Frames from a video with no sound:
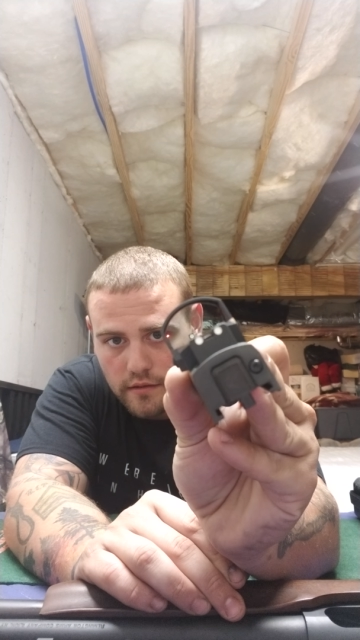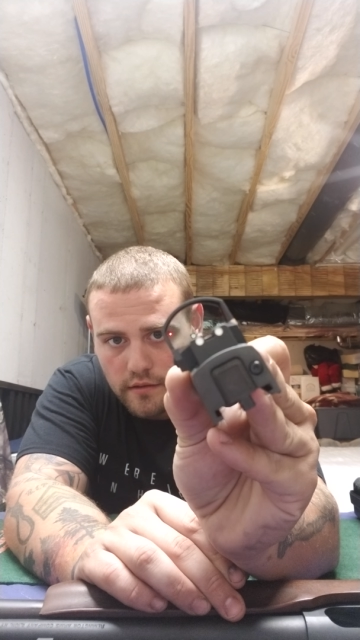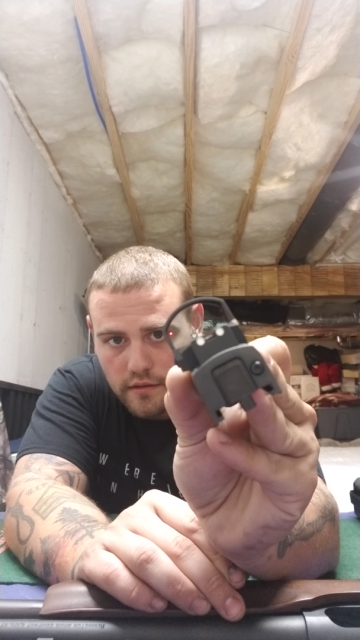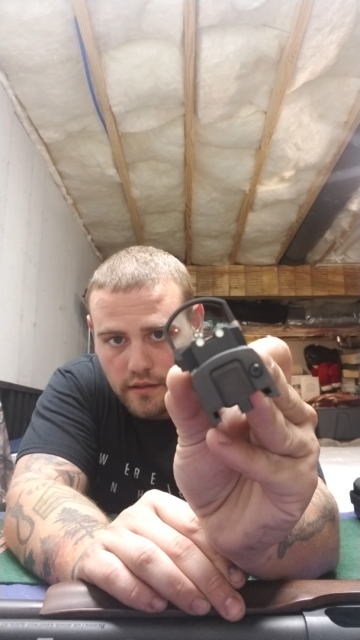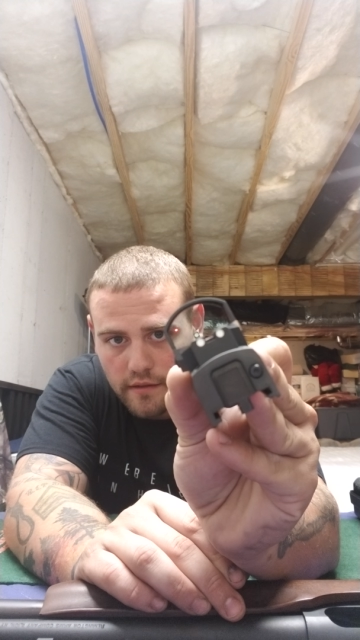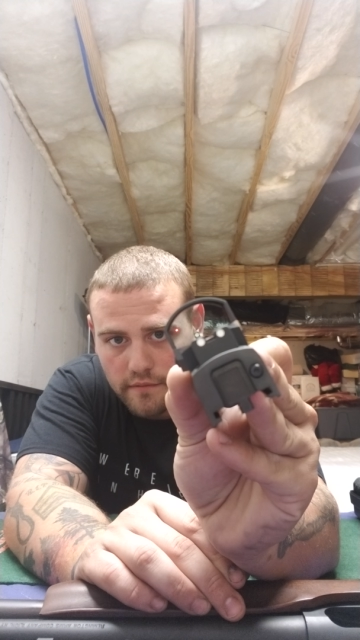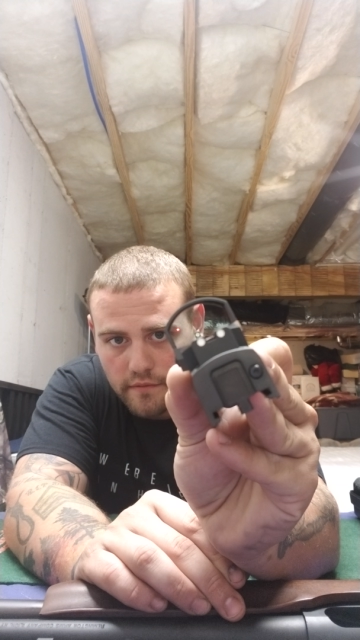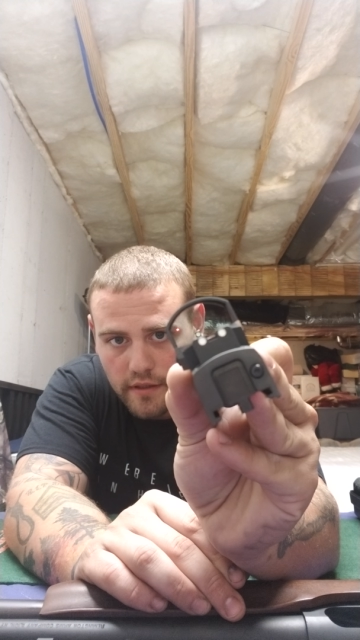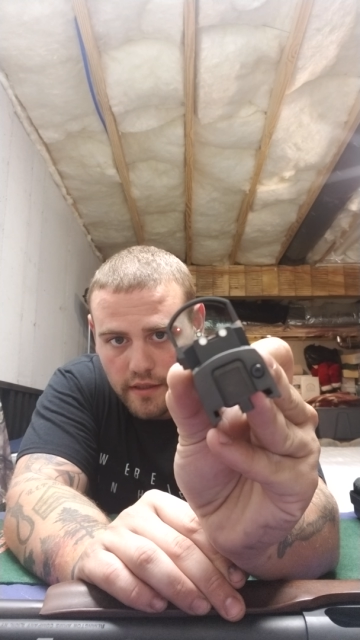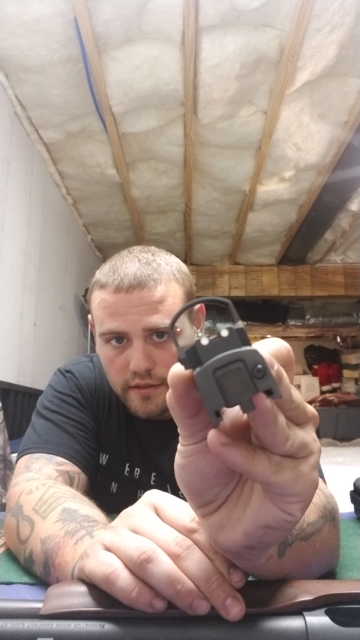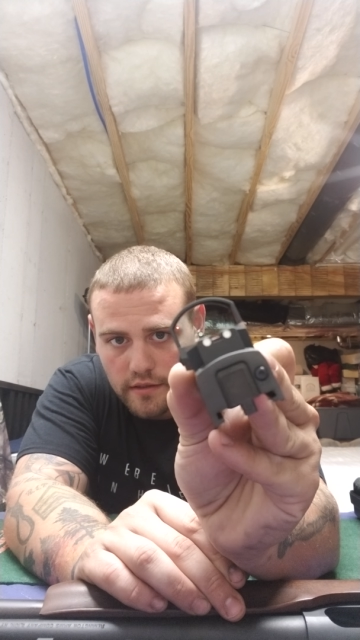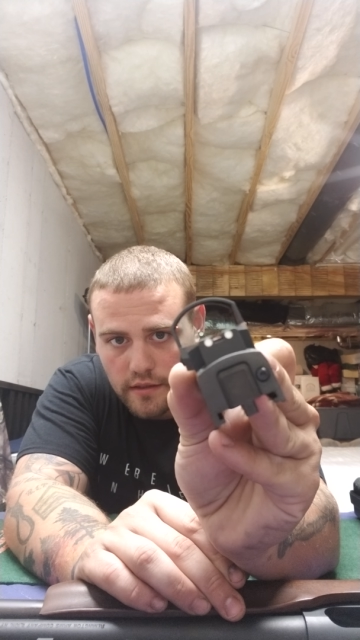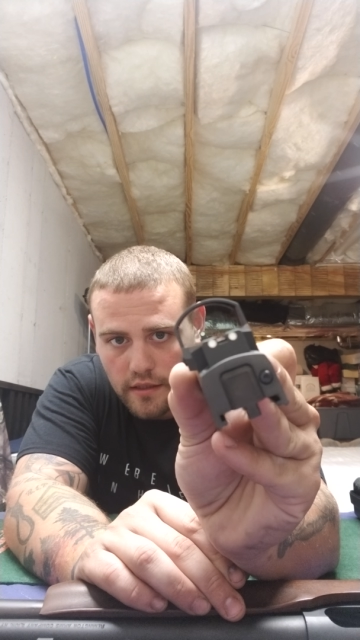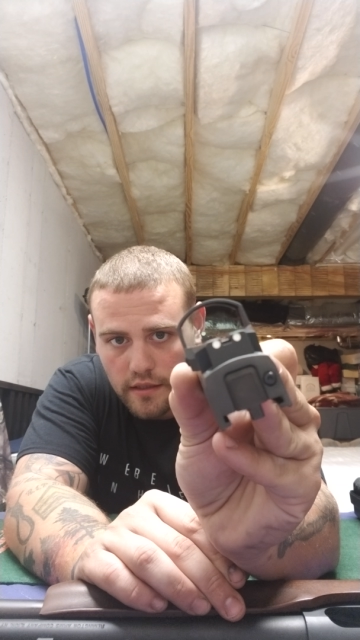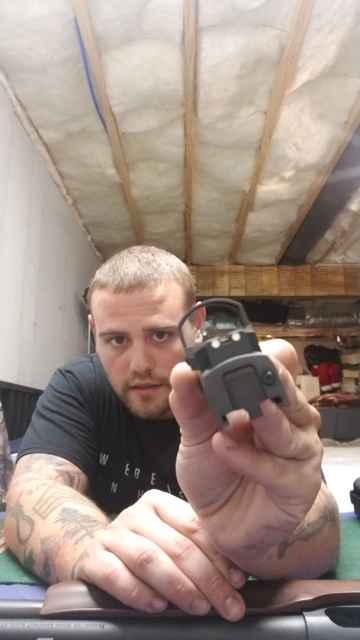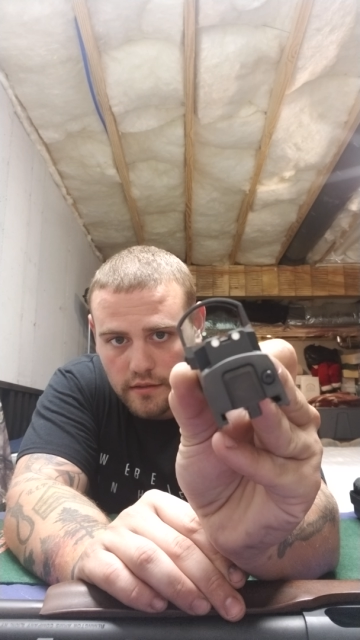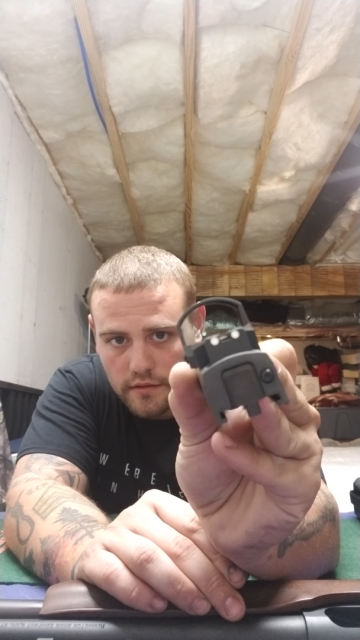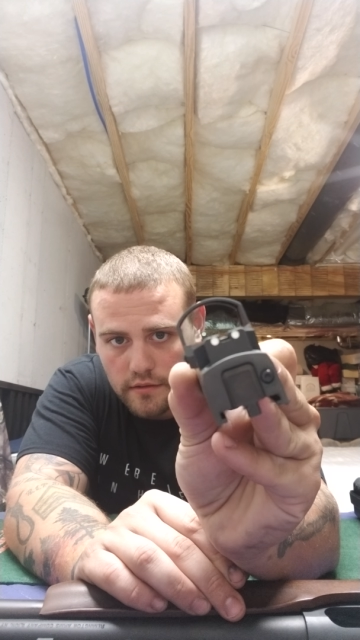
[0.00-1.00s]
That red
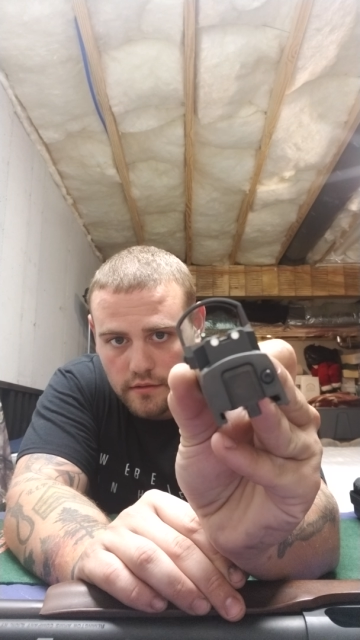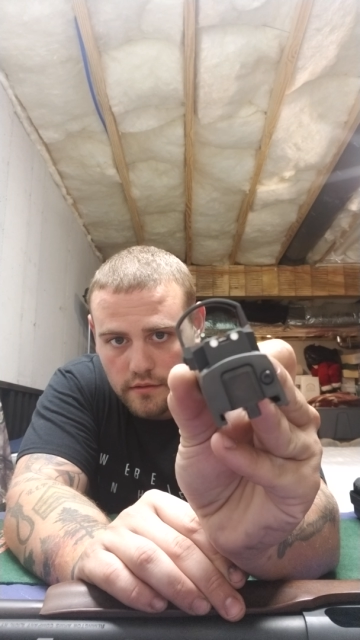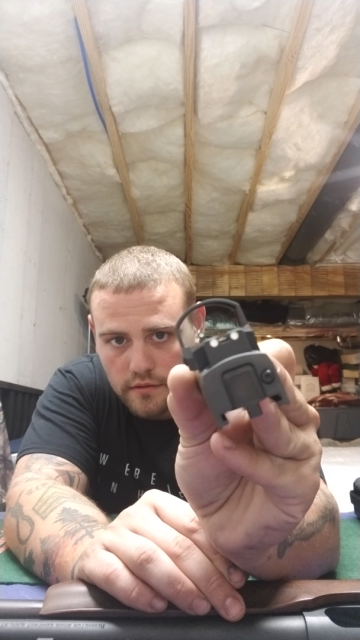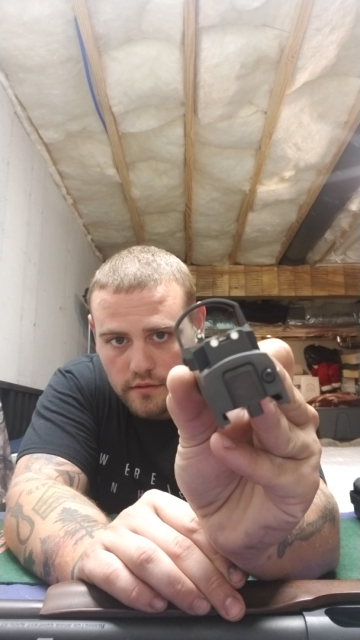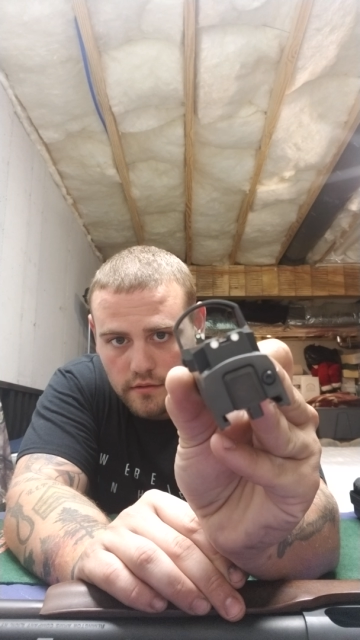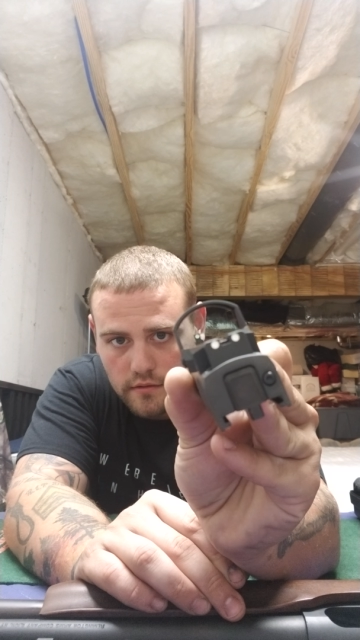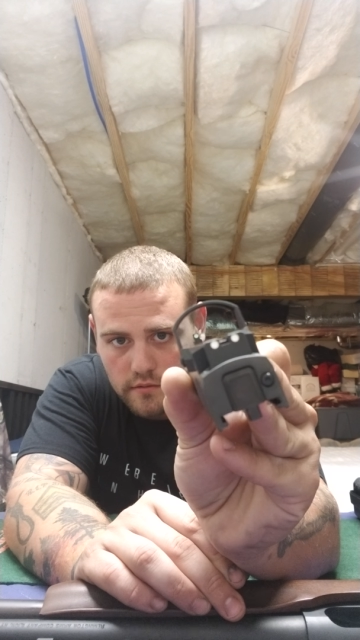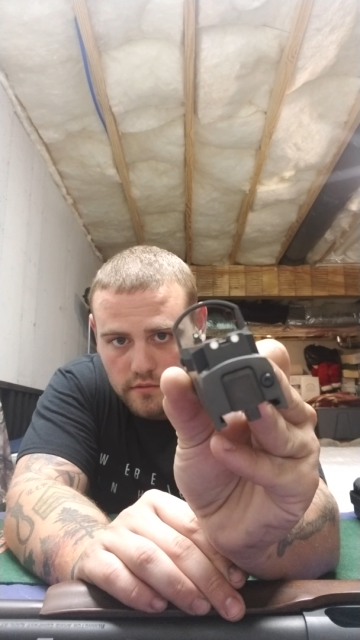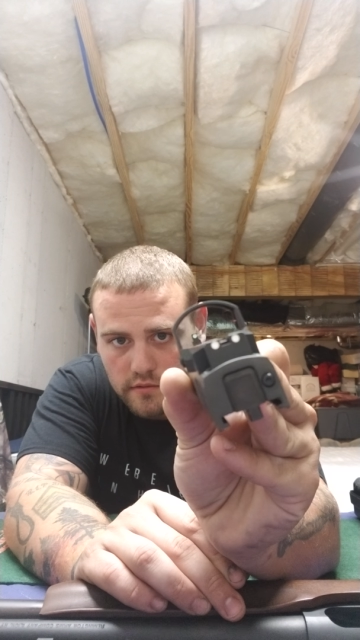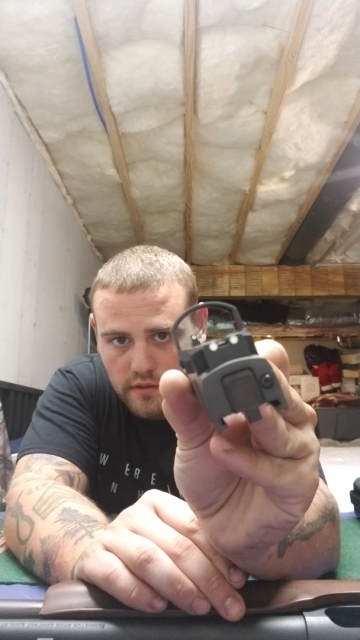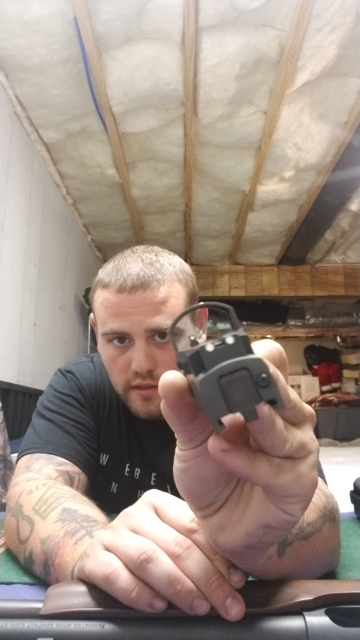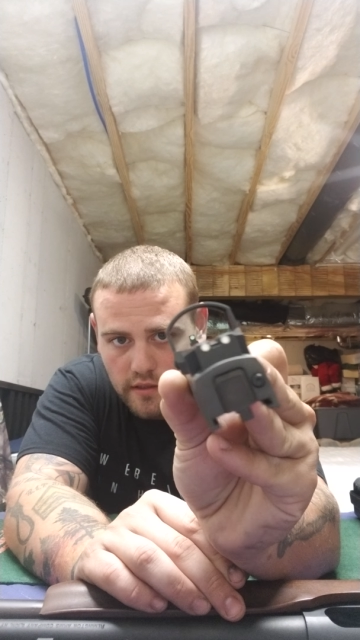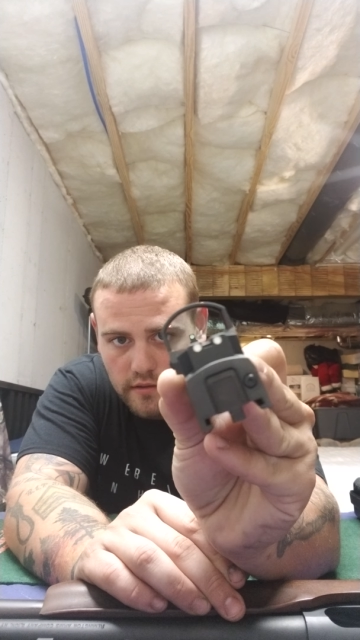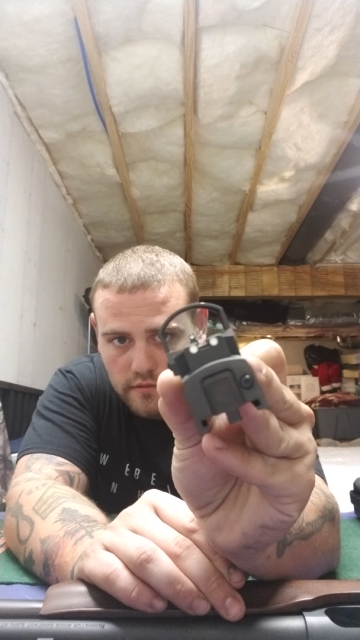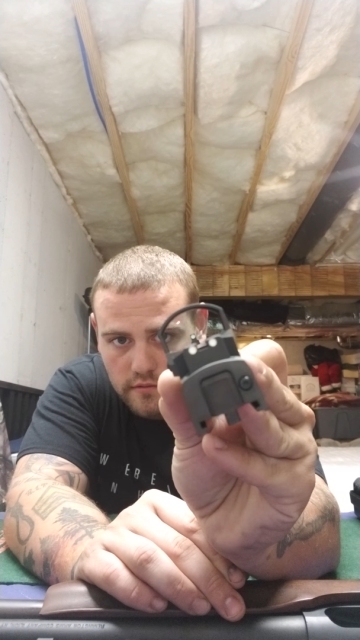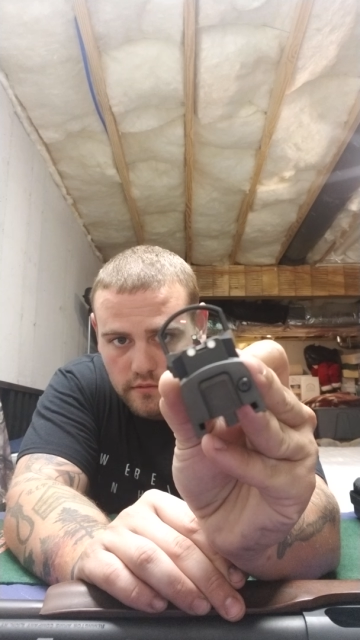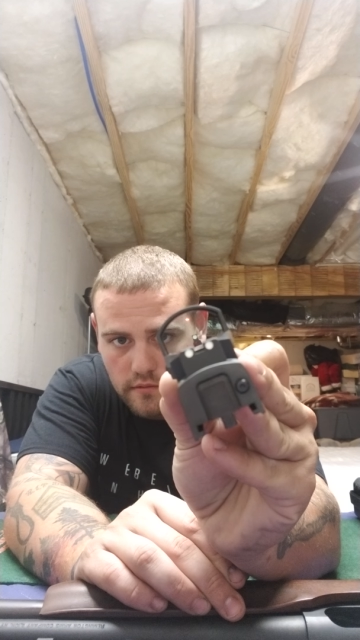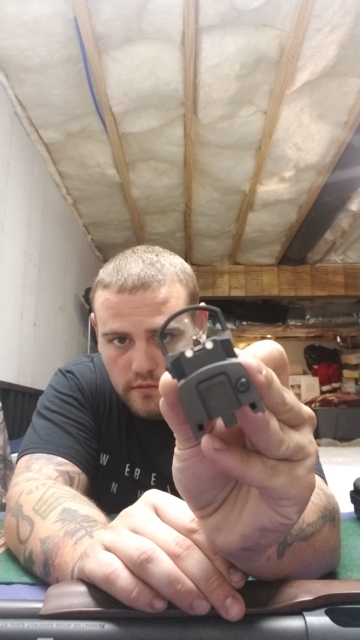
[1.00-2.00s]
dot
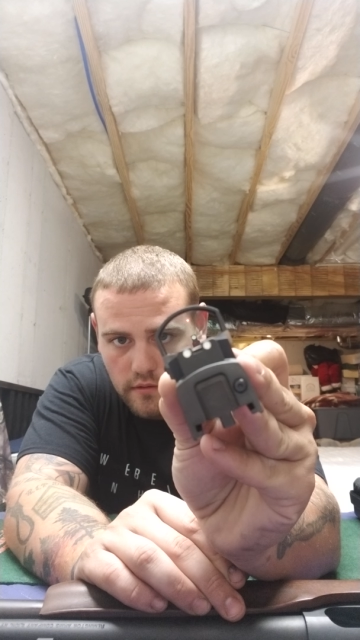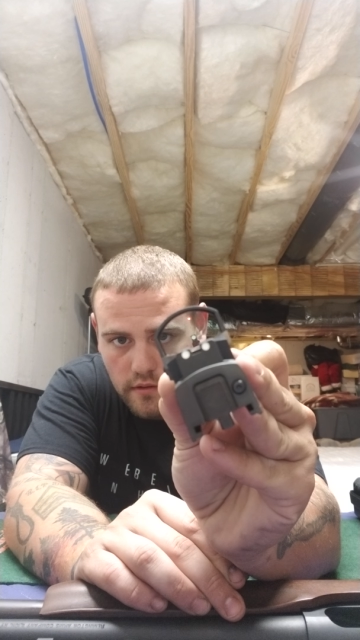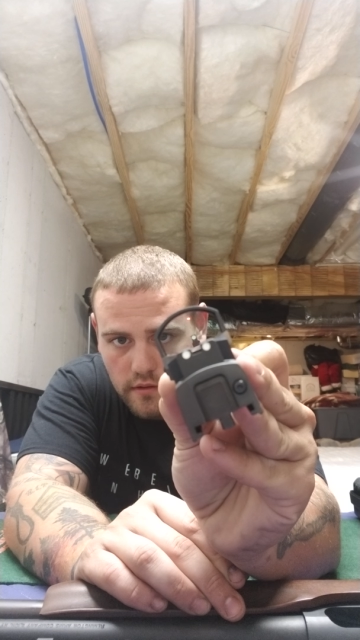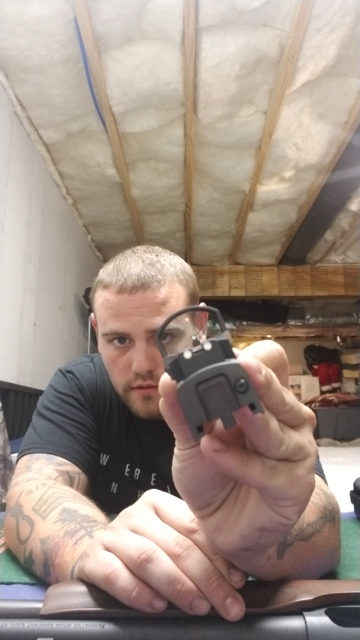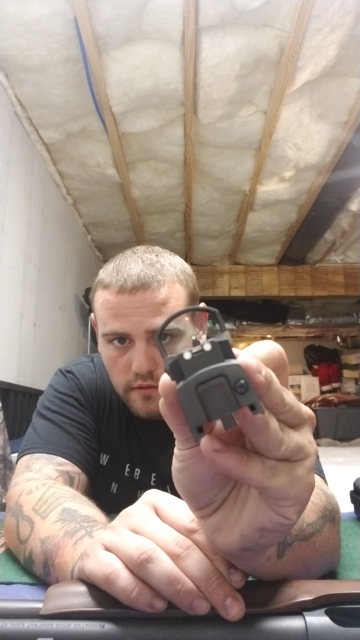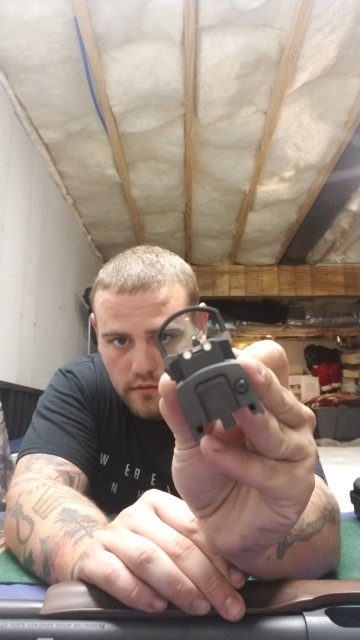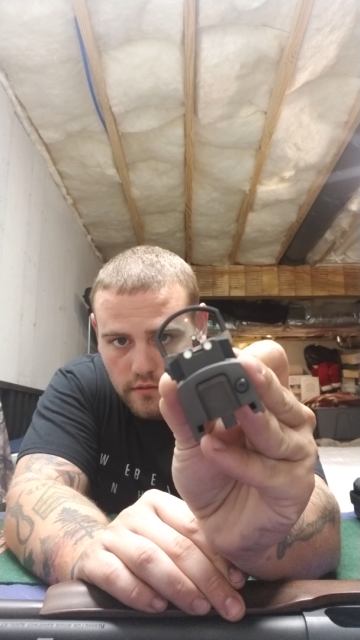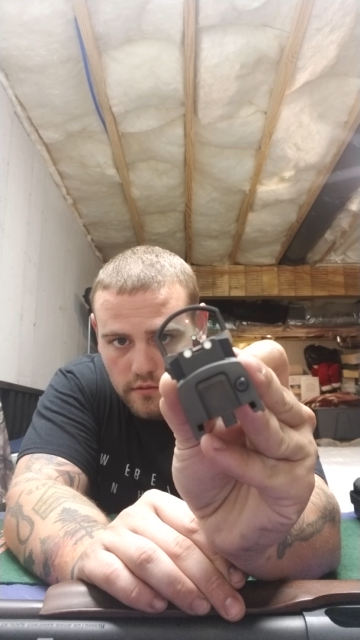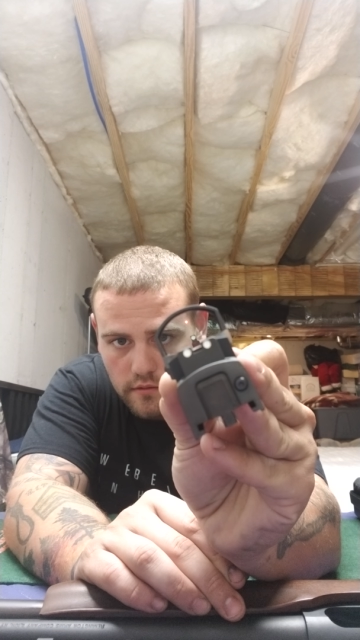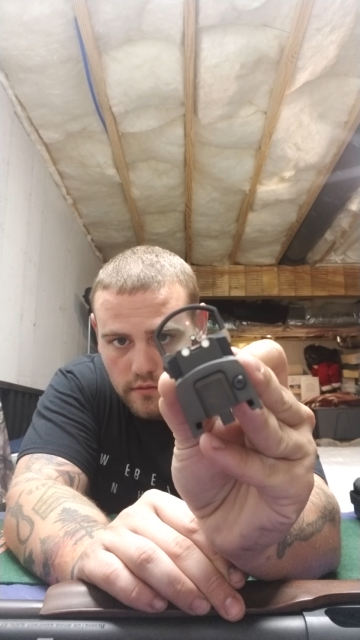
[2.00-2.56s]
stays on